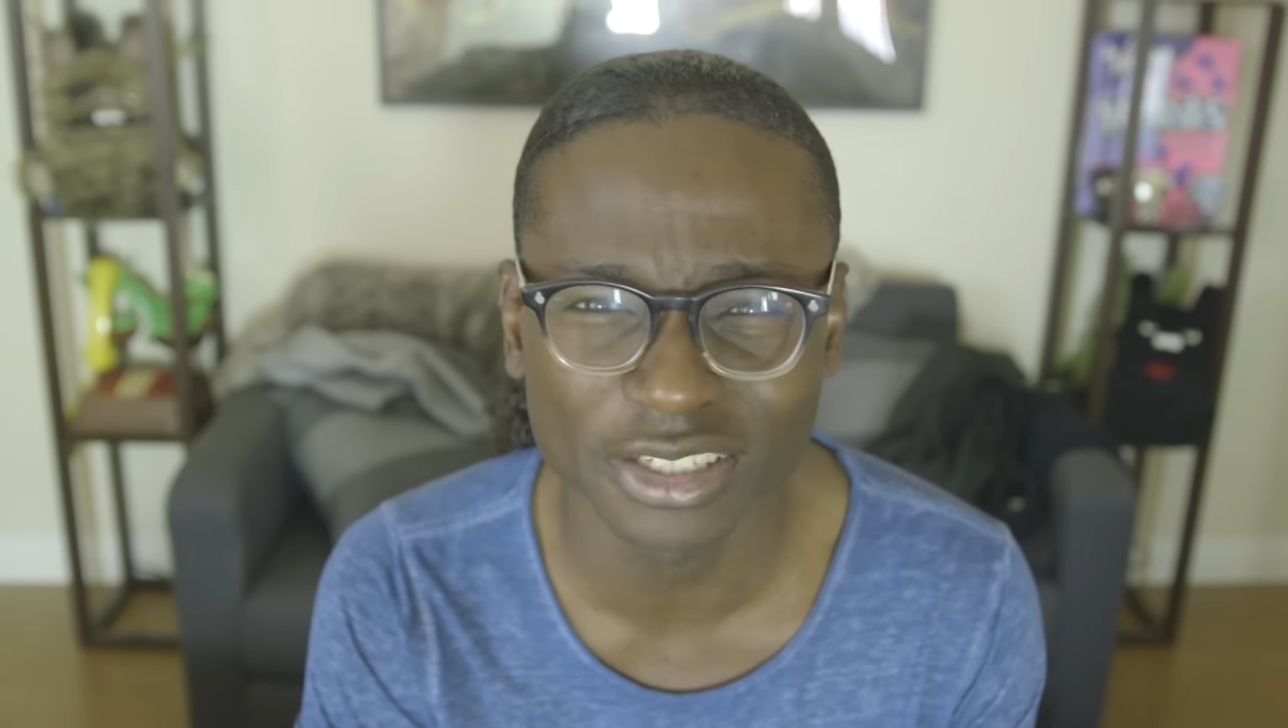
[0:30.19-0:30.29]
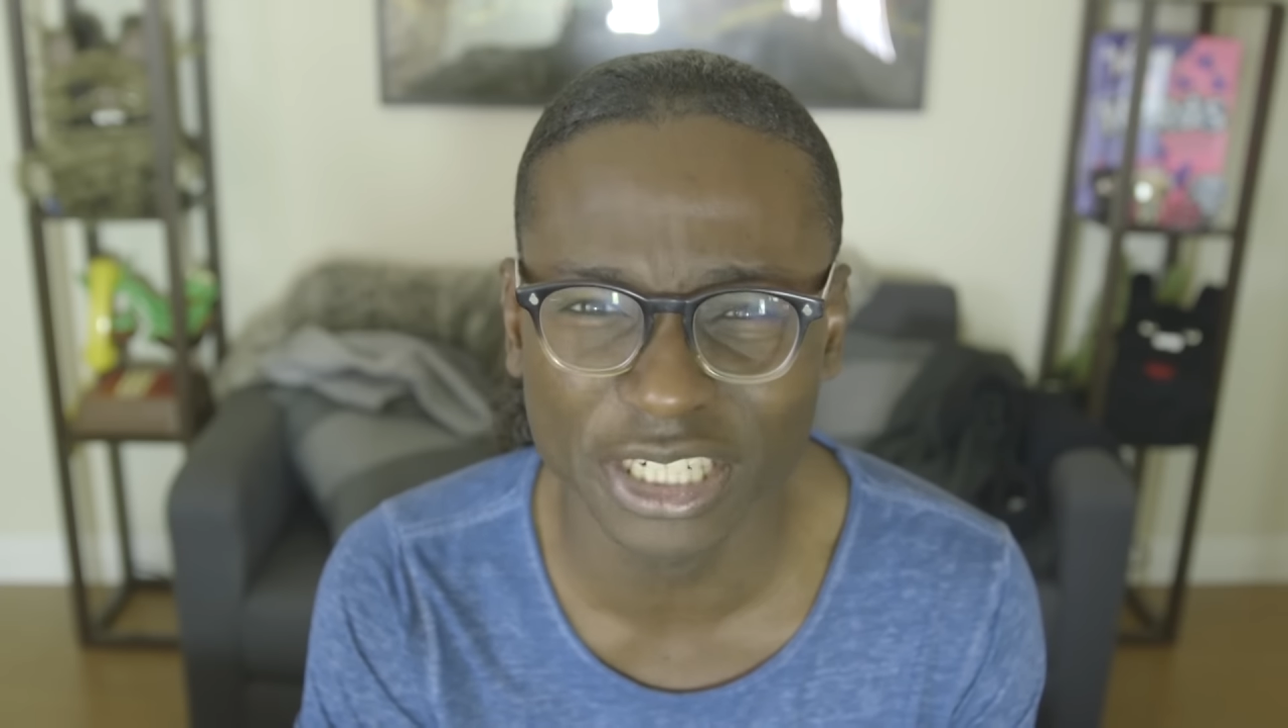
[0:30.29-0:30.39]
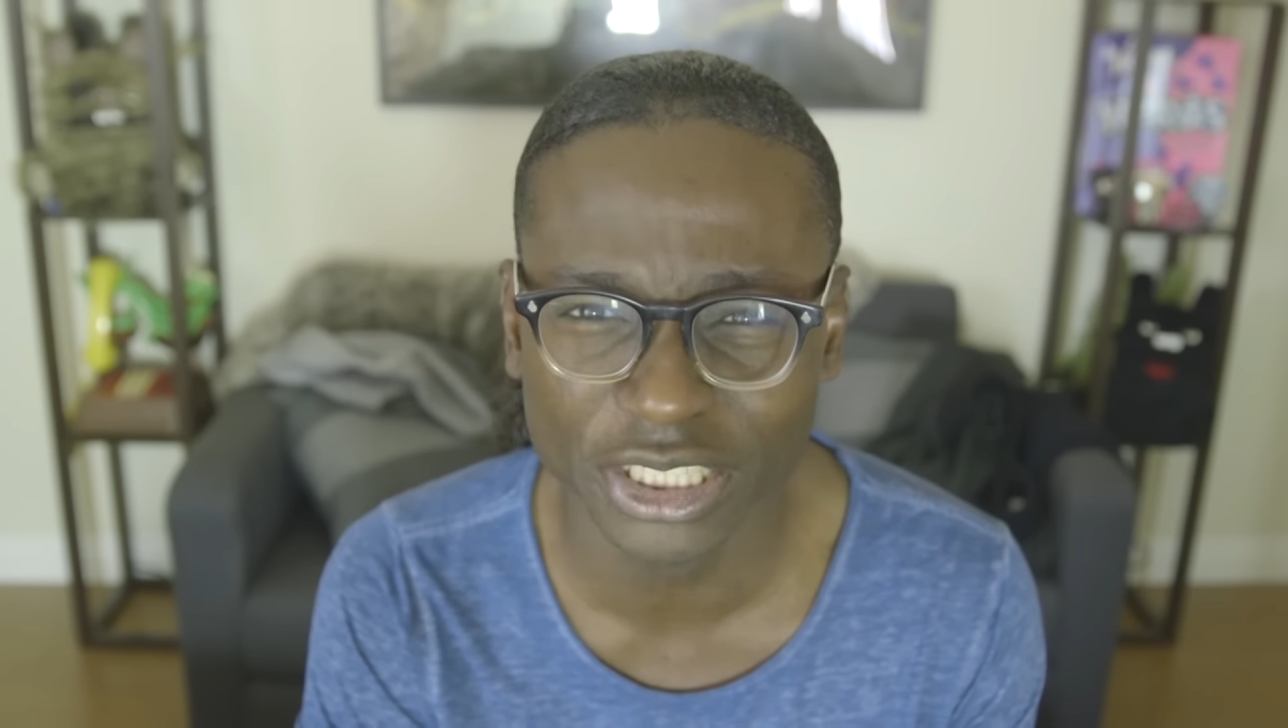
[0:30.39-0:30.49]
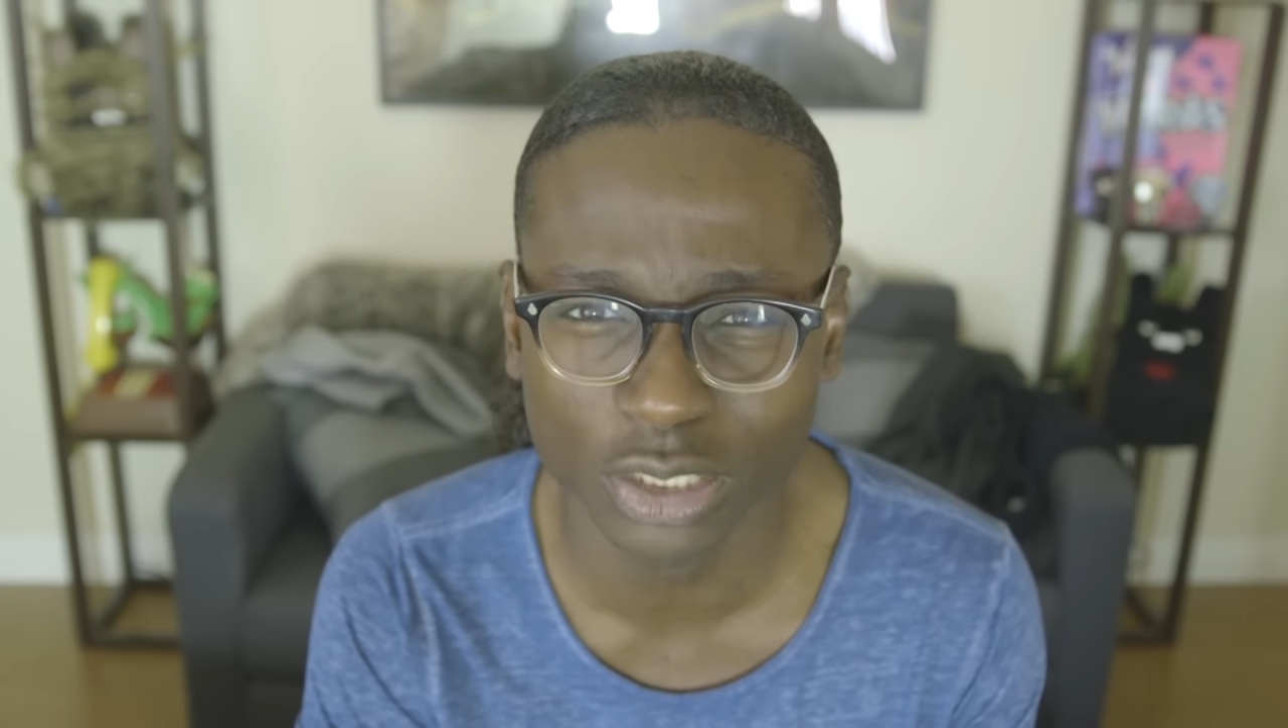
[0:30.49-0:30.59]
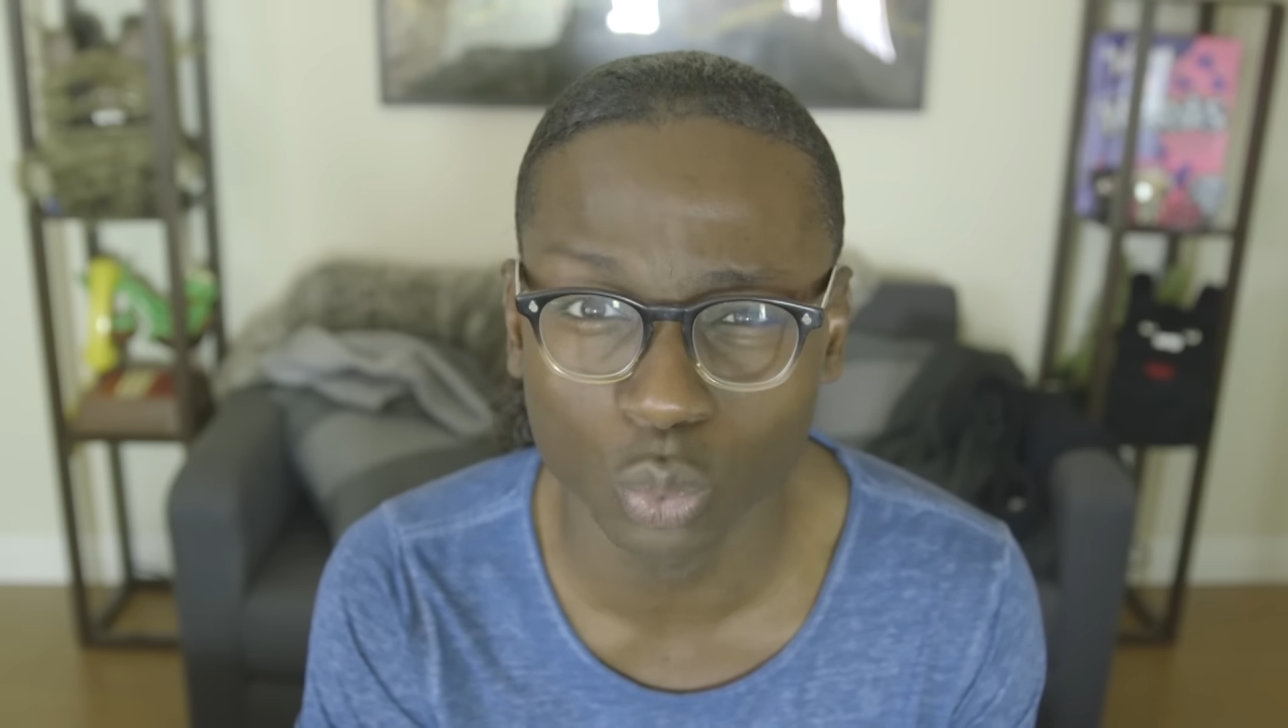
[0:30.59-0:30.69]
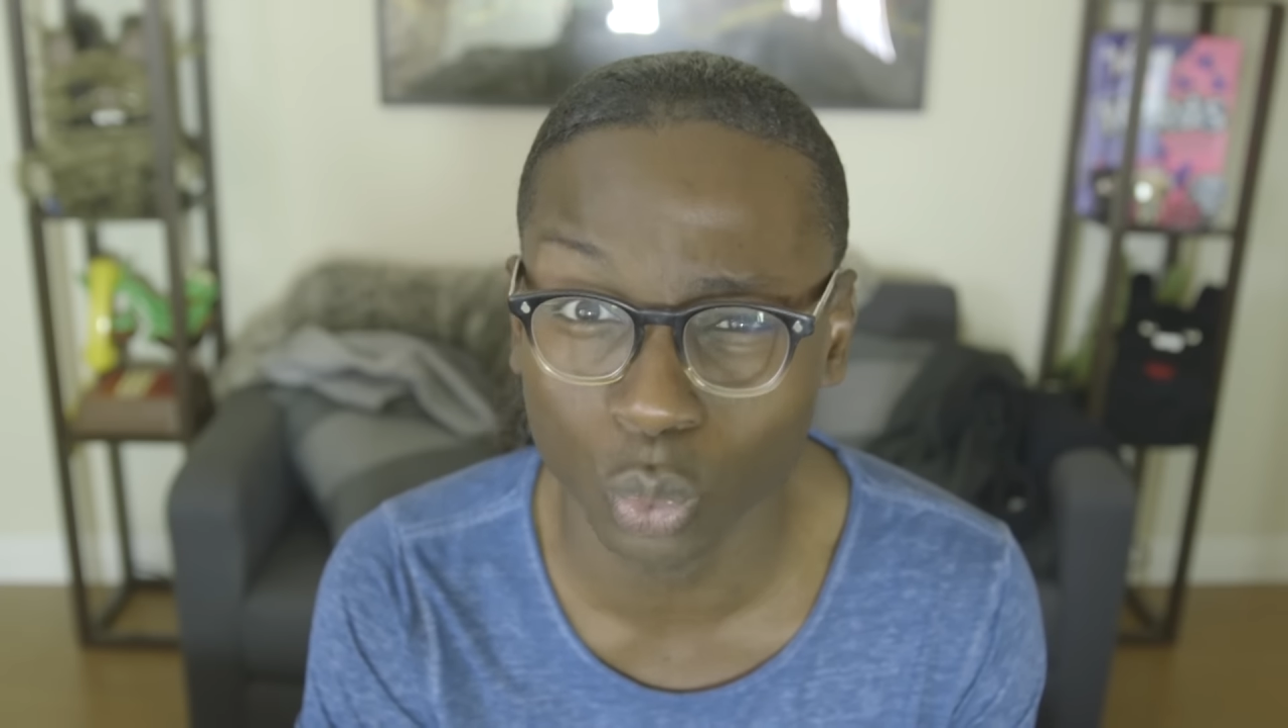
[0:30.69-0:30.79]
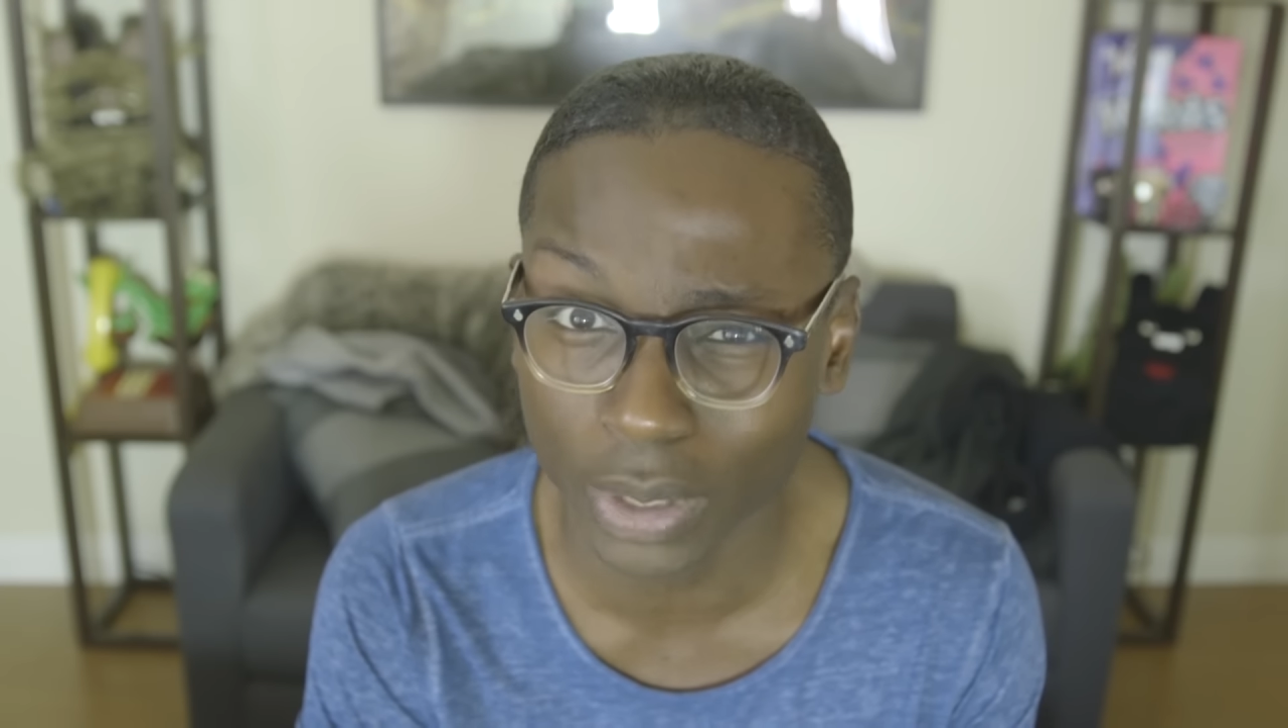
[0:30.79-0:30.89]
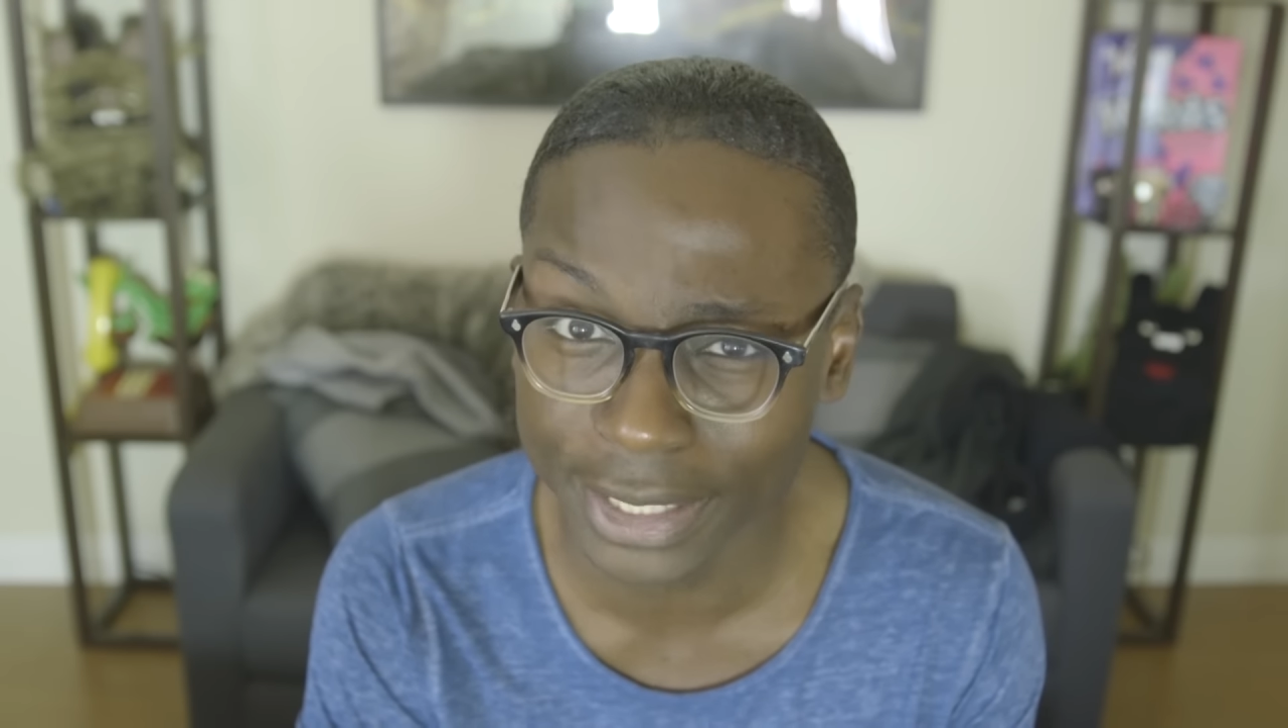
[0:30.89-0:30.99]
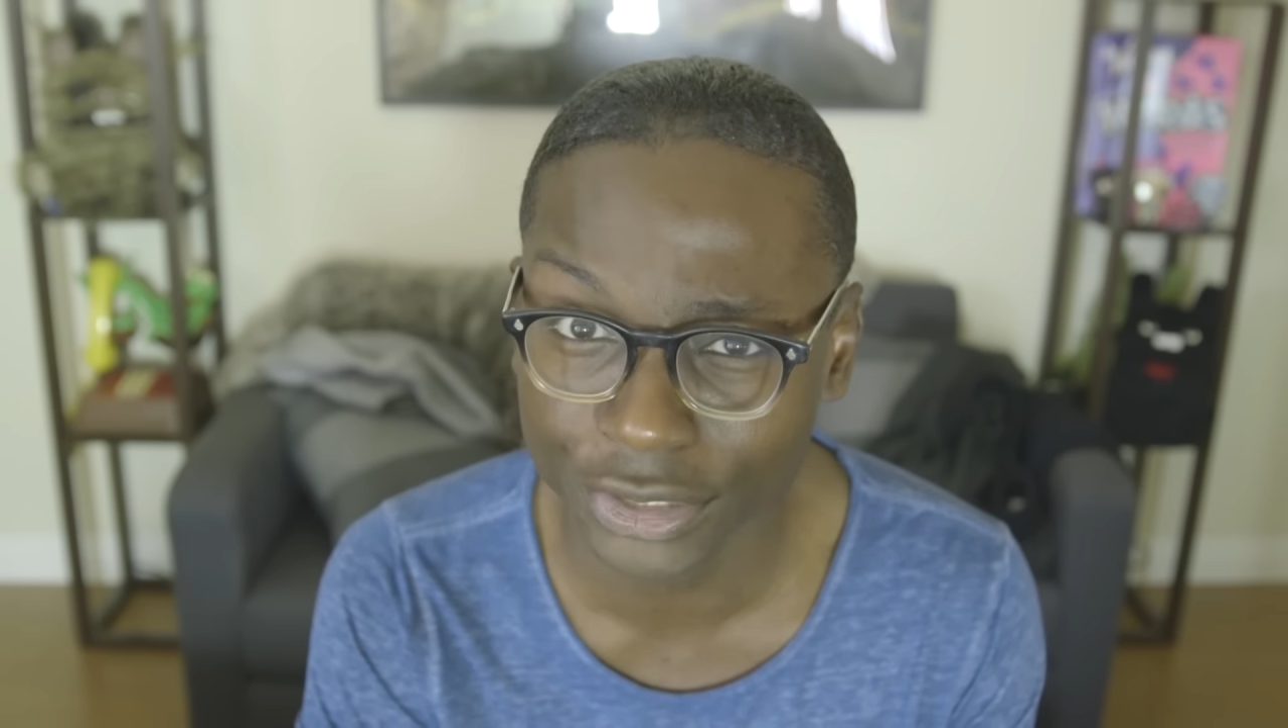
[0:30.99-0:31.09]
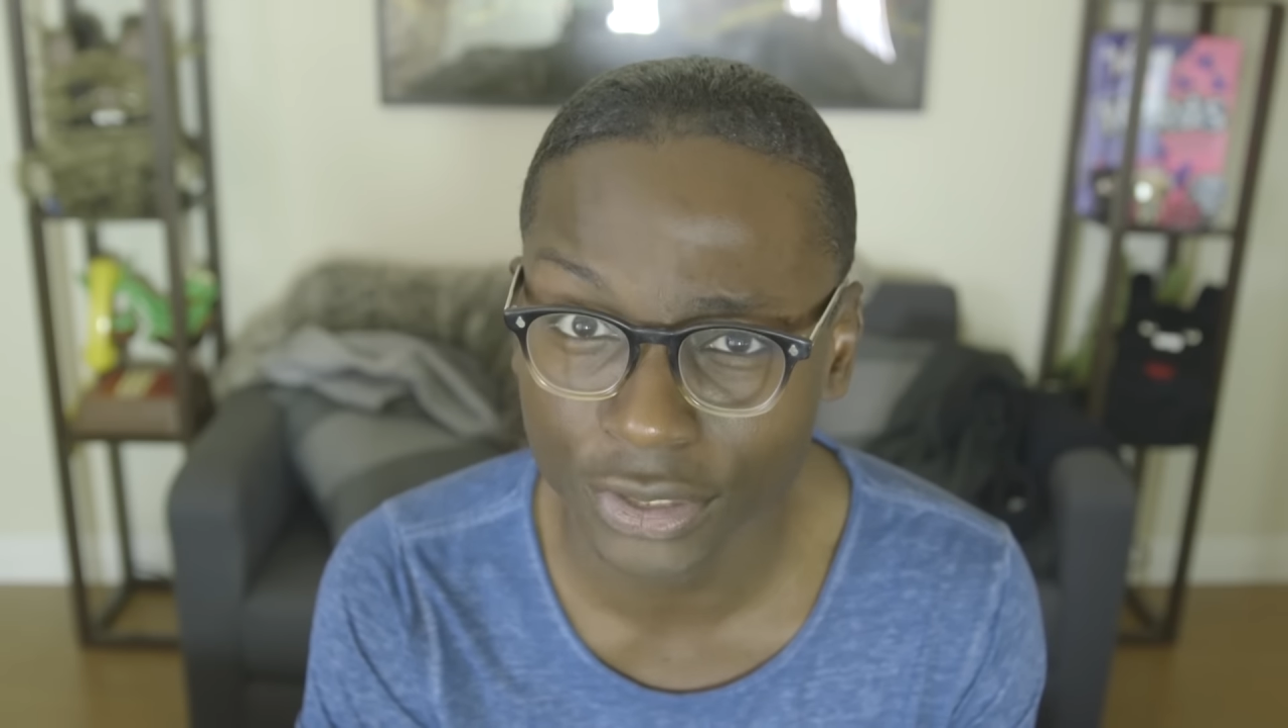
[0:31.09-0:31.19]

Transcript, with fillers: audition went.